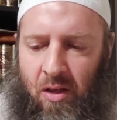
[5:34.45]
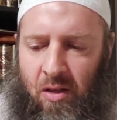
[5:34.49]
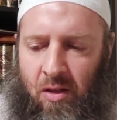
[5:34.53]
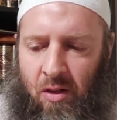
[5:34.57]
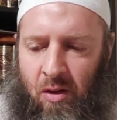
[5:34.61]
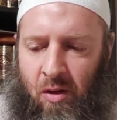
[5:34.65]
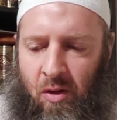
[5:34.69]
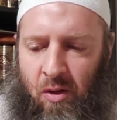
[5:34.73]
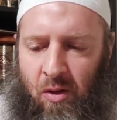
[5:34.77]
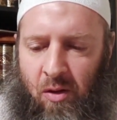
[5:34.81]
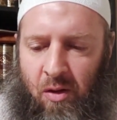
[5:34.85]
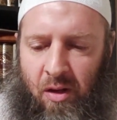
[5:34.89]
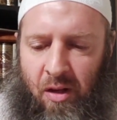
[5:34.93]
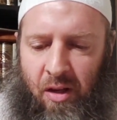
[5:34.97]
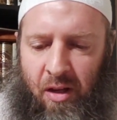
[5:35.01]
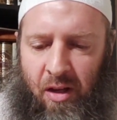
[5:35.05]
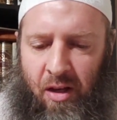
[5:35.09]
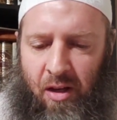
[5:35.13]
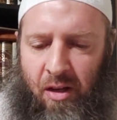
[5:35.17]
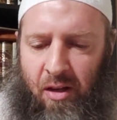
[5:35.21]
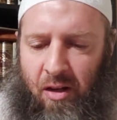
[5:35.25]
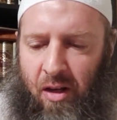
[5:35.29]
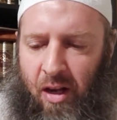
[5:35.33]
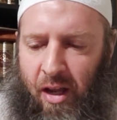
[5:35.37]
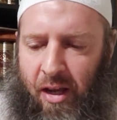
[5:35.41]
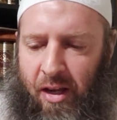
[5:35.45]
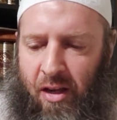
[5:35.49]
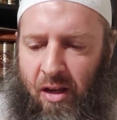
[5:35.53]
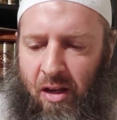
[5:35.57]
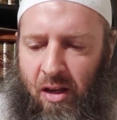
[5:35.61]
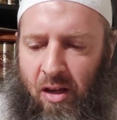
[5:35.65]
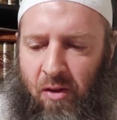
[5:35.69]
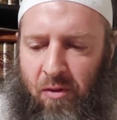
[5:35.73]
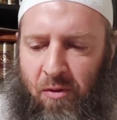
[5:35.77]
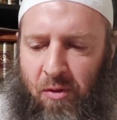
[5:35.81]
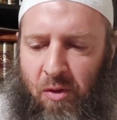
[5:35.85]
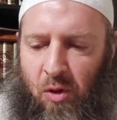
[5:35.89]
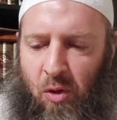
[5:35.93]
So here, like,
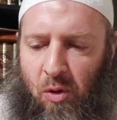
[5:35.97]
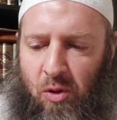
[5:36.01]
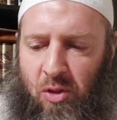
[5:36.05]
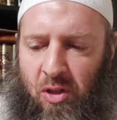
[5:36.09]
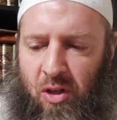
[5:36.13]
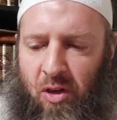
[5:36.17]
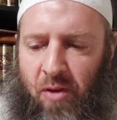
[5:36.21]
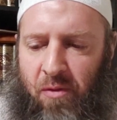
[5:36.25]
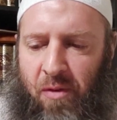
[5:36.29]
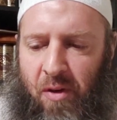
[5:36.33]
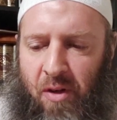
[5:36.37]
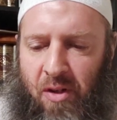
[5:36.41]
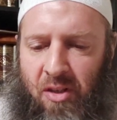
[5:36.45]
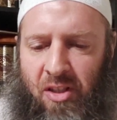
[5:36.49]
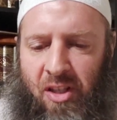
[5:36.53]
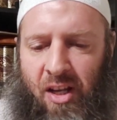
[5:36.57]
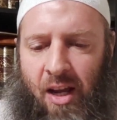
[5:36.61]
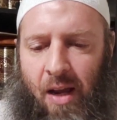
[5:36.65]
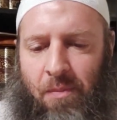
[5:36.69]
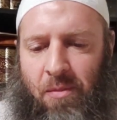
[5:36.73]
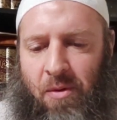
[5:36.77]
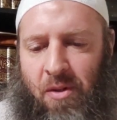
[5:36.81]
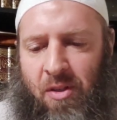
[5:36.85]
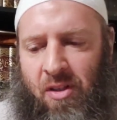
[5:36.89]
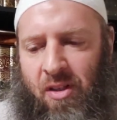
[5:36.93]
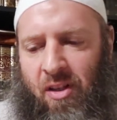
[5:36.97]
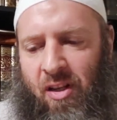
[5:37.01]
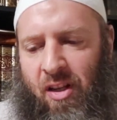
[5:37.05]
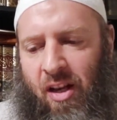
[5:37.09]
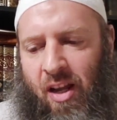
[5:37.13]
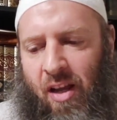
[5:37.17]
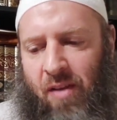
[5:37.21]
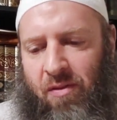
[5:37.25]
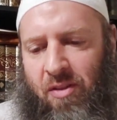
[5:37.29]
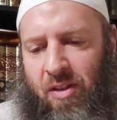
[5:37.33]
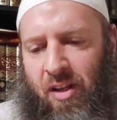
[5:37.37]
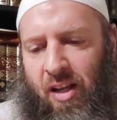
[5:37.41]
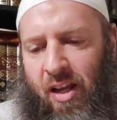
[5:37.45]
uh, those are the first chapters, and then
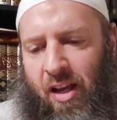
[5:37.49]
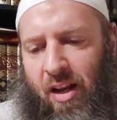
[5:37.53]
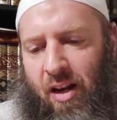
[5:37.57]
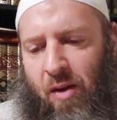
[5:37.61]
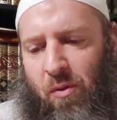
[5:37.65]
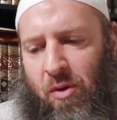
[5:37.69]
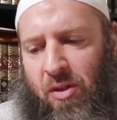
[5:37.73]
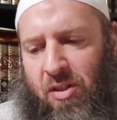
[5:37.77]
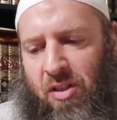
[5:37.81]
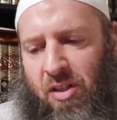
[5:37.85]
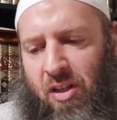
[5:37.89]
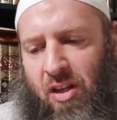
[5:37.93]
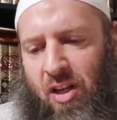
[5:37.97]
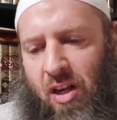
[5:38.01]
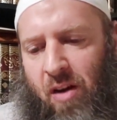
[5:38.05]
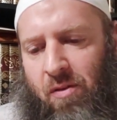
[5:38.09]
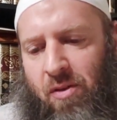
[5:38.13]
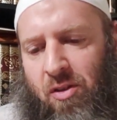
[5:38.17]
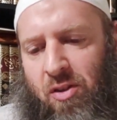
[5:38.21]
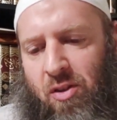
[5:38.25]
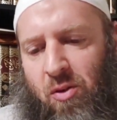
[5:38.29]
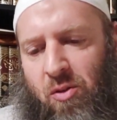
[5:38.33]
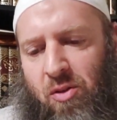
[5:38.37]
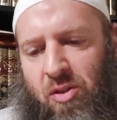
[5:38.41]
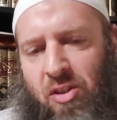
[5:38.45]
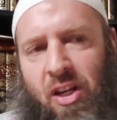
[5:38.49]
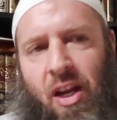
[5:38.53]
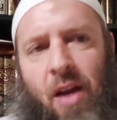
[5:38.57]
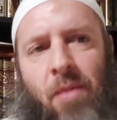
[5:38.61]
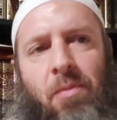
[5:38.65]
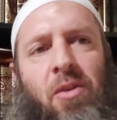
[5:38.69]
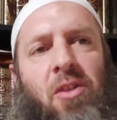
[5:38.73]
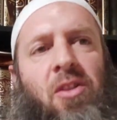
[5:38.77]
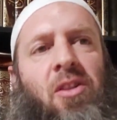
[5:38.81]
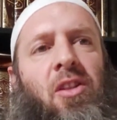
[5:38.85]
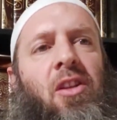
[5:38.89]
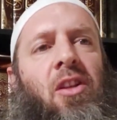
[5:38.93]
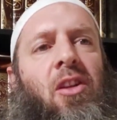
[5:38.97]
after that, once he covers those
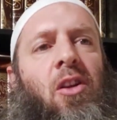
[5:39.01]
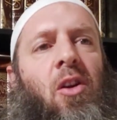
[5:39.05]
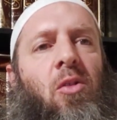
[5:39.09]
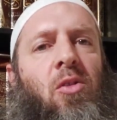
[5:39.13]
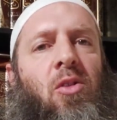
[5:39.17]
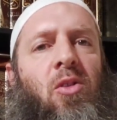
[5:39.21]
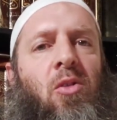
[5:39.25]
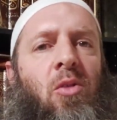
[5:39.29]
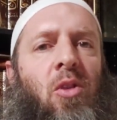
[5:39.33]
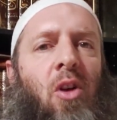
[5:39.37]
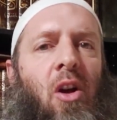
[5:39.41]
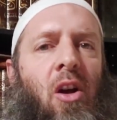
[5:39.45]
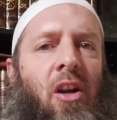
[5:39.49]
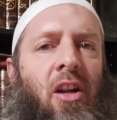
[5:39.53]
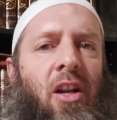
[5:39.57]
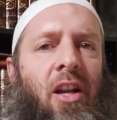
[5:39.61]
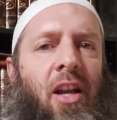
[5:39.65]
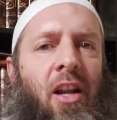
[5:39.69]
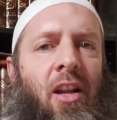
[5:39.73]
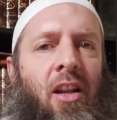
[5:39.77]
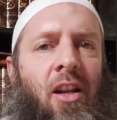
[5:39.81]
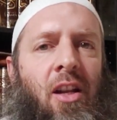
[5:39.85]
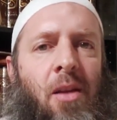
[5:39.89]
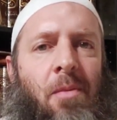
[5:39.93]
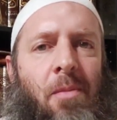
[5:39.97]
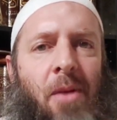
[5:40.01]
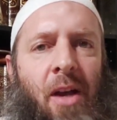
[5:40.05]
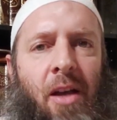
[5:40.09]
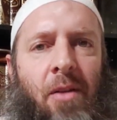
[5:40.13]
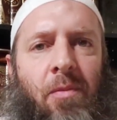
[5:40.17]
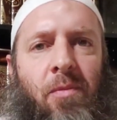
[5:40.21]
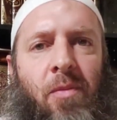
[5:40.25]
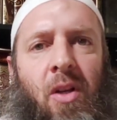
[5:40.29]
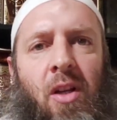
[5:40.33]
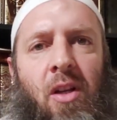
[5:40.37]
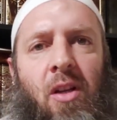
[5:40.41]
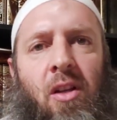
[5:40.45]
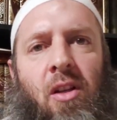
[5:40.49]
chapters, then he goes through the Arkan
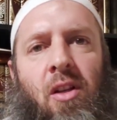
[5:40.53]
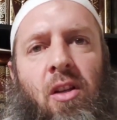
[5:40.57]
al-Iman,